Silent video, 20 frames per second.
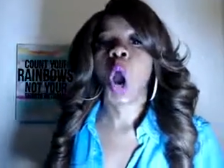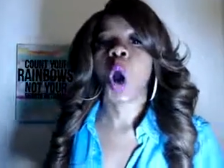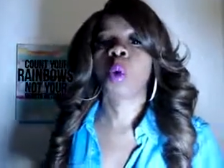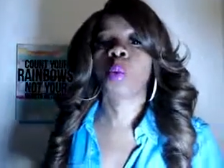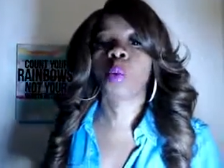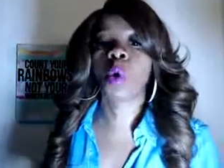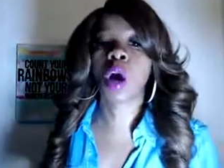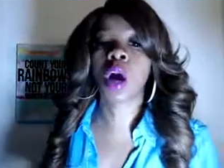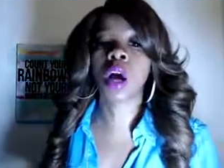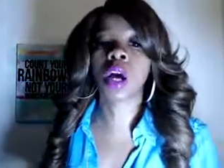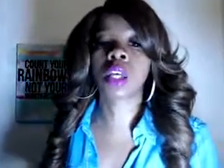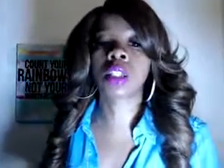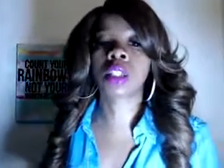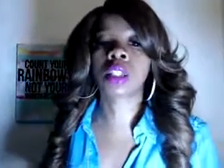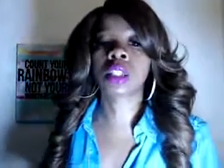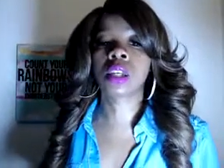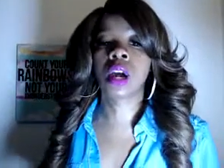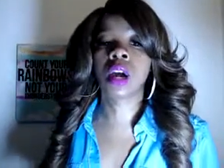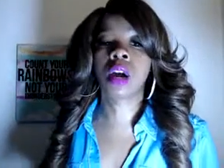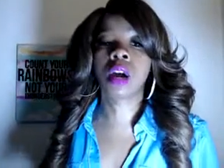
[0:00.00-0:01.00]
was
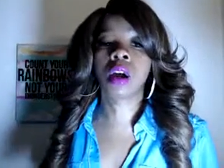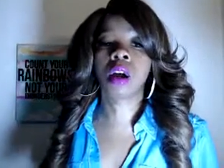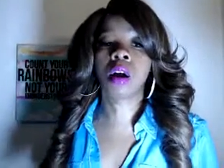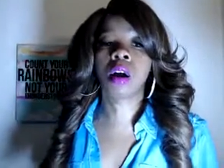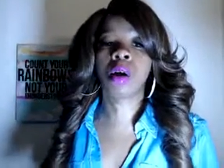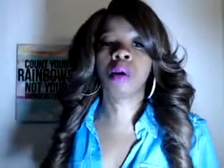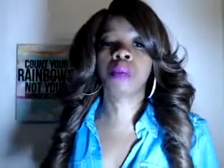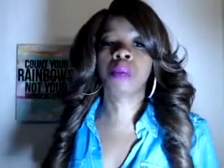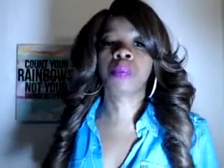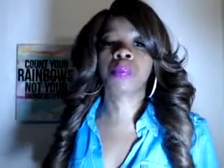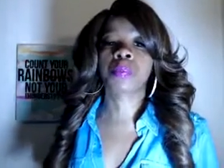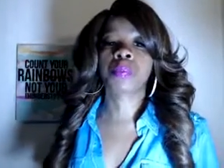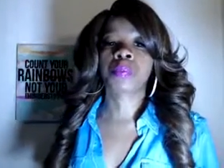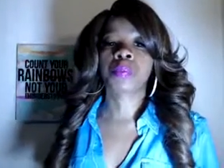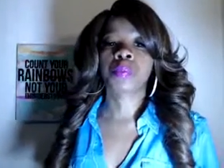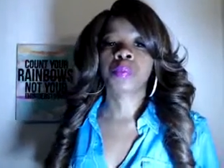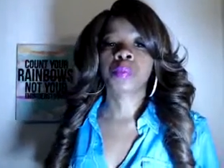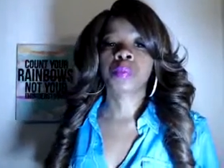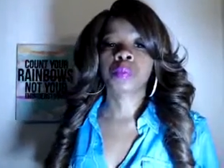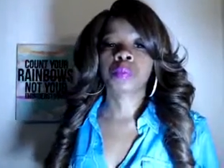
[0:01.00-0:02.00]

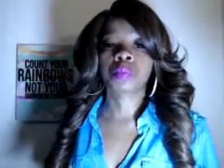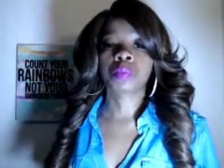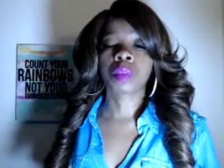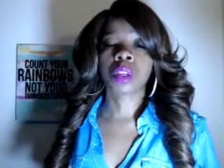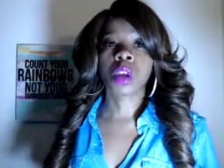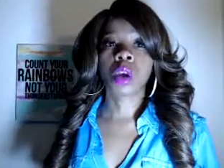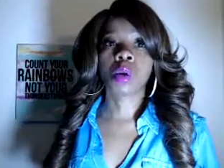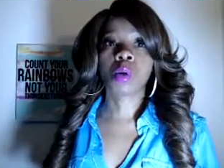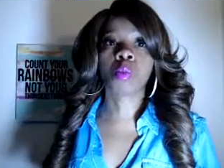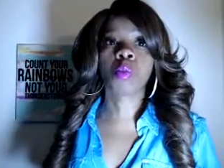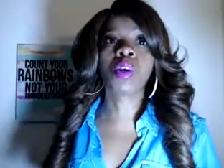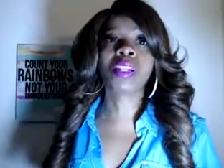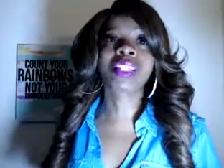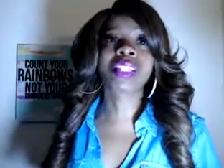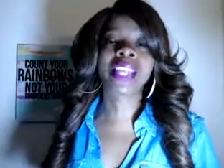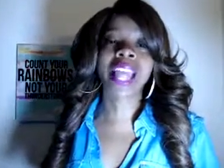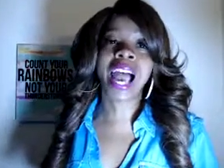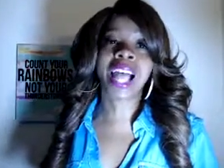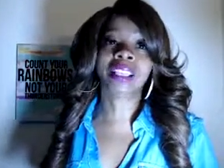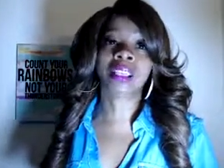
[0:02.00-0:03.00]

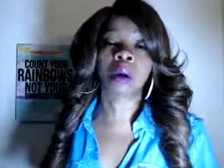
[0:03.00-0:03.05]
not